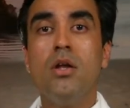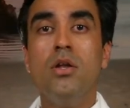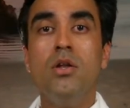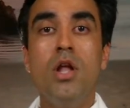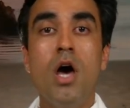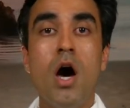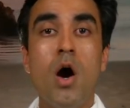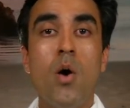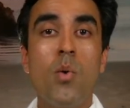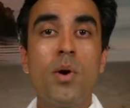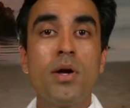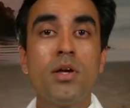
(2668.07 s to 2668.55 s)

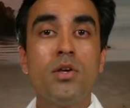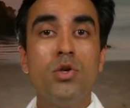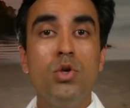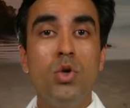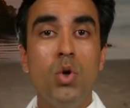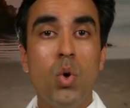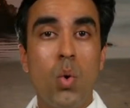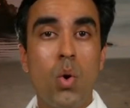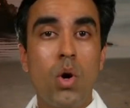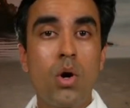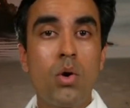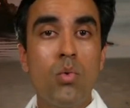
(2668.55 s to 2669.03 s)
Knowing
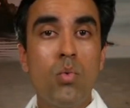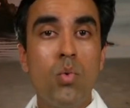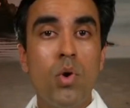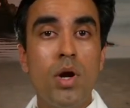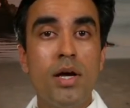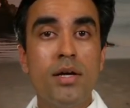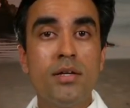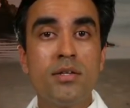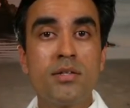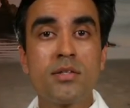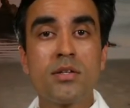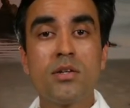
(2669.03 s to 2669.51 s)
your
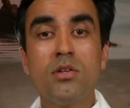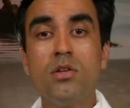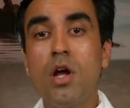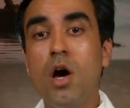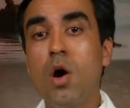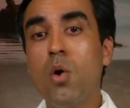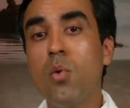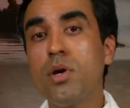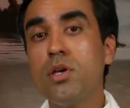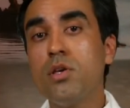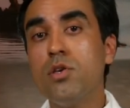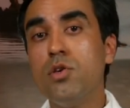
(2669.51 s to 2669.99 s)
risk,
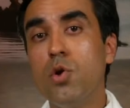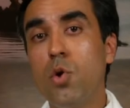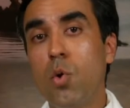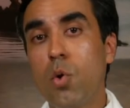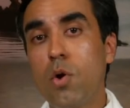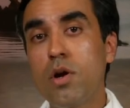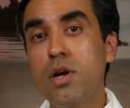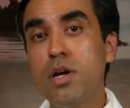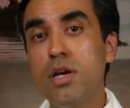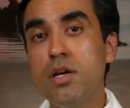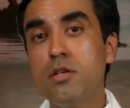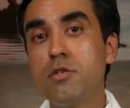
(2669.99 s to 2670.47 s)
knowing
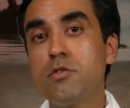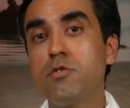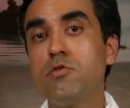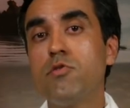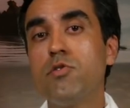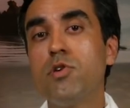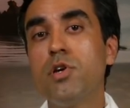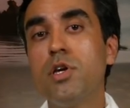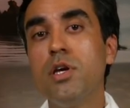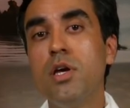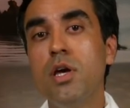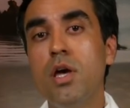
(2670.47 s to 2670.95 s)
your
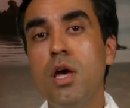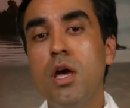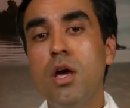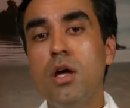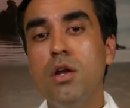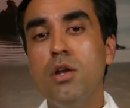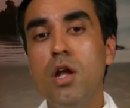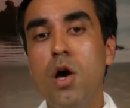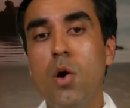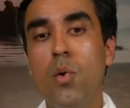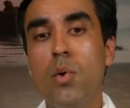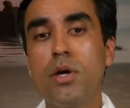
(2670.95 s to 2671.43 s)
history,
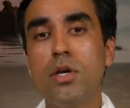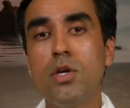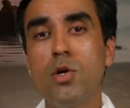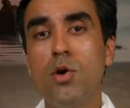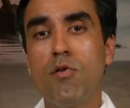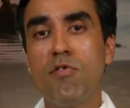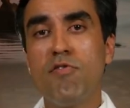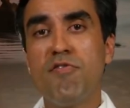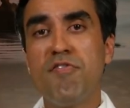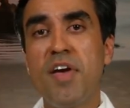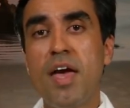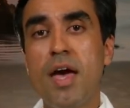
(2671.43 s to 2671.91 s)
knowing
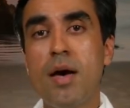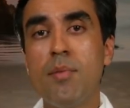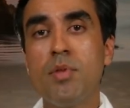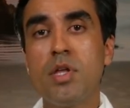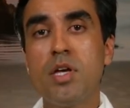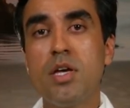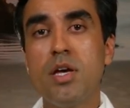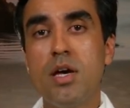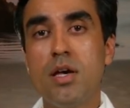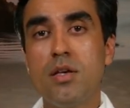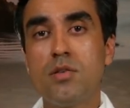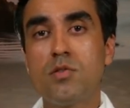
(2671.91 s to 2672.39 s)
your
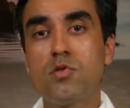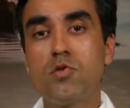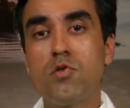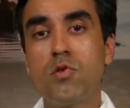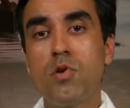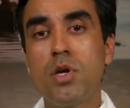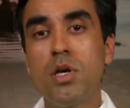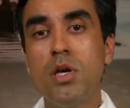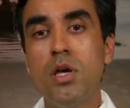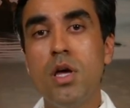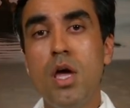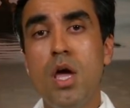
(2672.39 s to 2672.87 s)
family
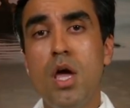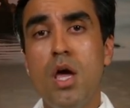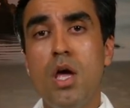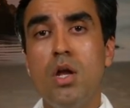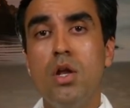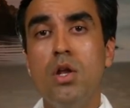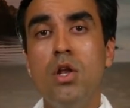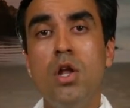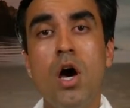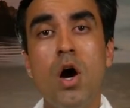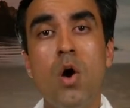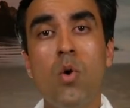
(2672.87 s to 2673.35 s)
history,
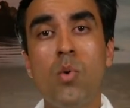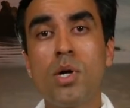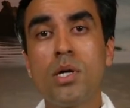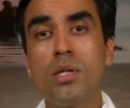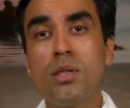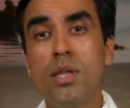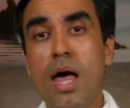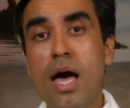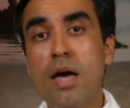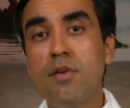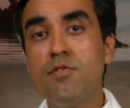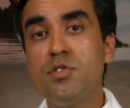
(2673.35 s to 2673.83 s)

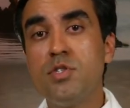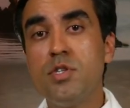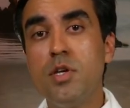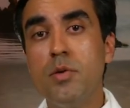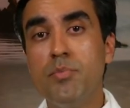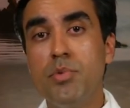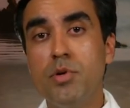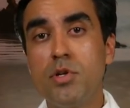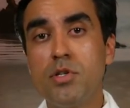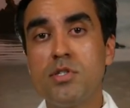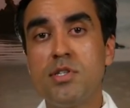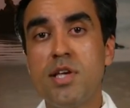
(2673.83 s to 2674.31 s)
knowing Life
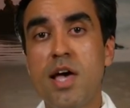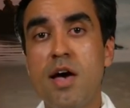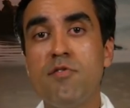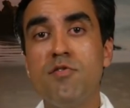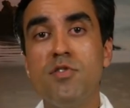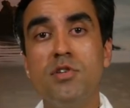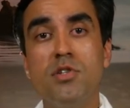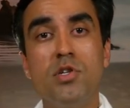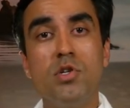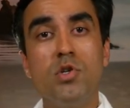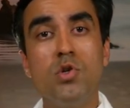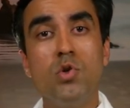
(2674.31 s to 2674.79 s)
Simple
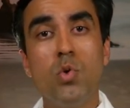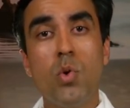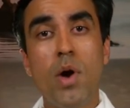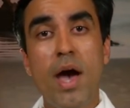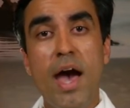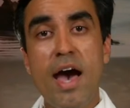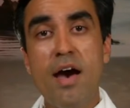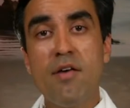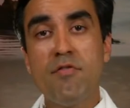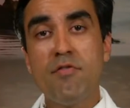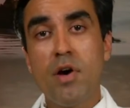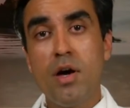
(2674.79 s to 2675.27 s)
7. Do
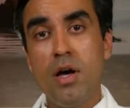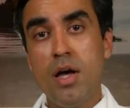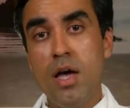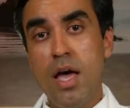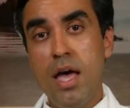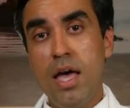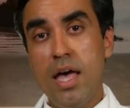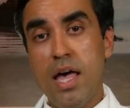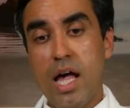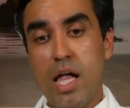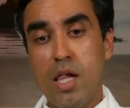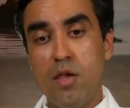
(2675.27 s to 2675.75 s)
you have a
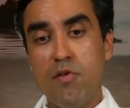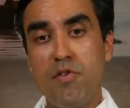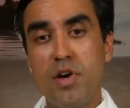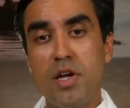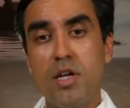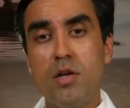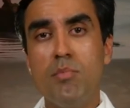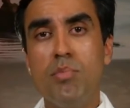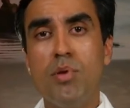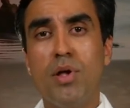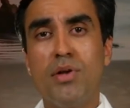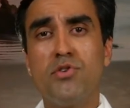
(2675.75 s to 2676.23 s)

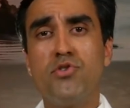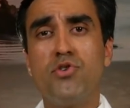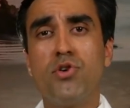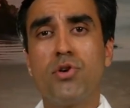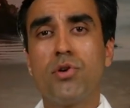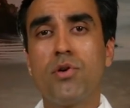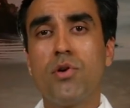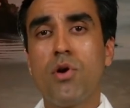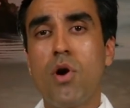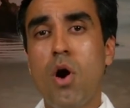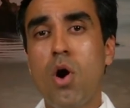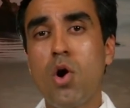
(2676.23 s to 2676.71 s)
elevated blood
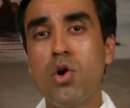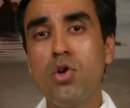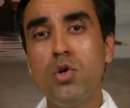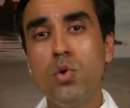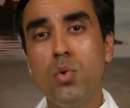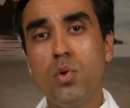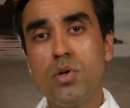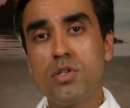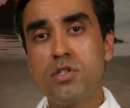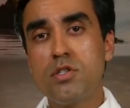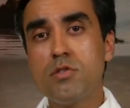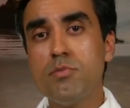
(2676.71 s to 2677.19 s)
sugar? Are
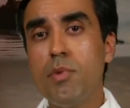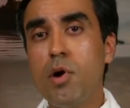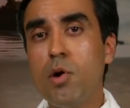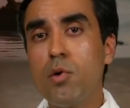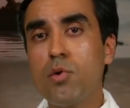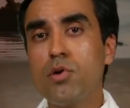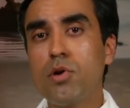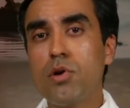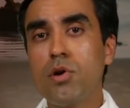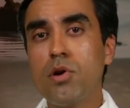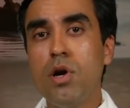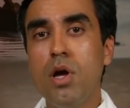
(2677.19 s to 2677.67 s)
you a
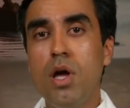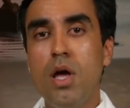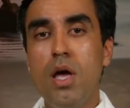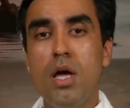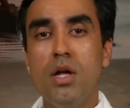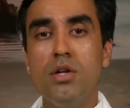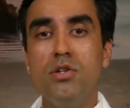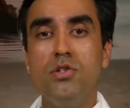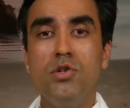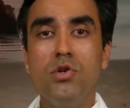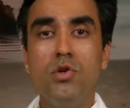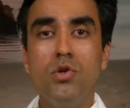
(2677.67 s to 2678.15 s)
smoker?
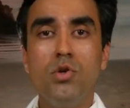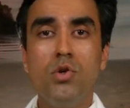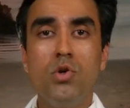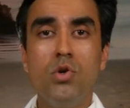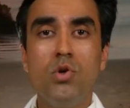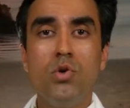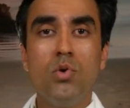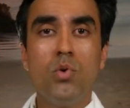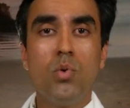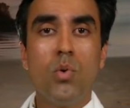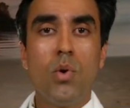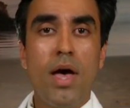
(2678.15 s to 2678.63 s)
Do
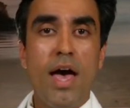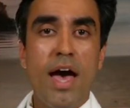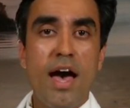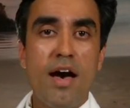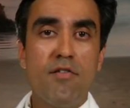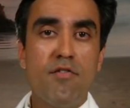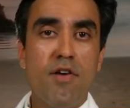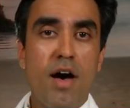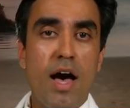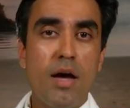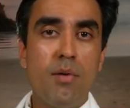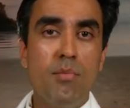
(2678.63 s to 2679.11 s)
you
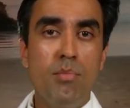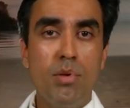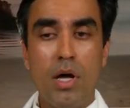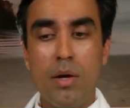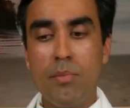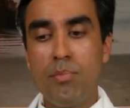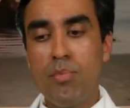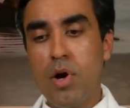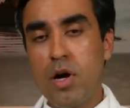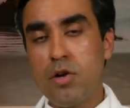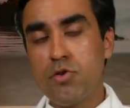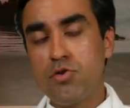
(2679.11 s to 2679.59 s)
have high
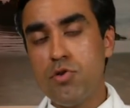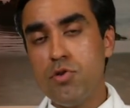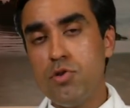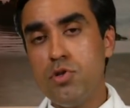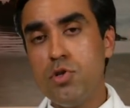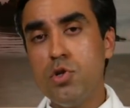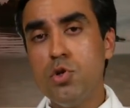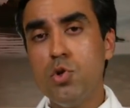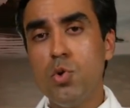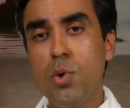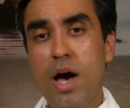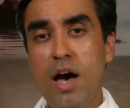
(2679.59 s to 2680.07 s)
blood pressure?
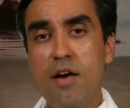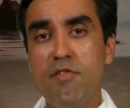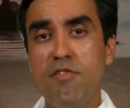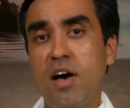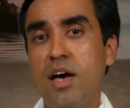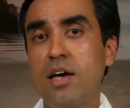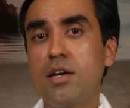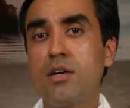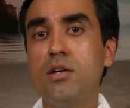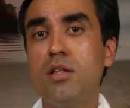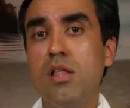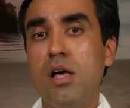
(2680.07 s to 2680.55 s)
Do you
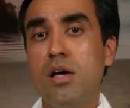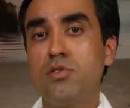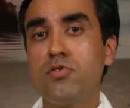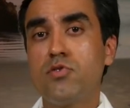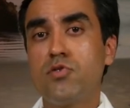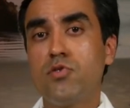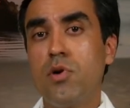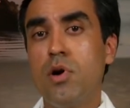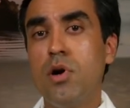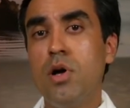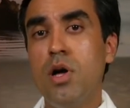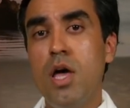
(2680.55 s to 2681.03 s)
have high
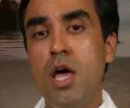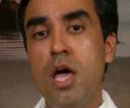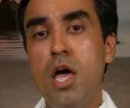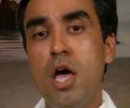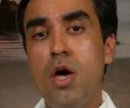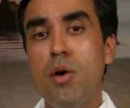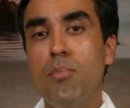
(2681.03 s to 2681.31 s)
cholesterol?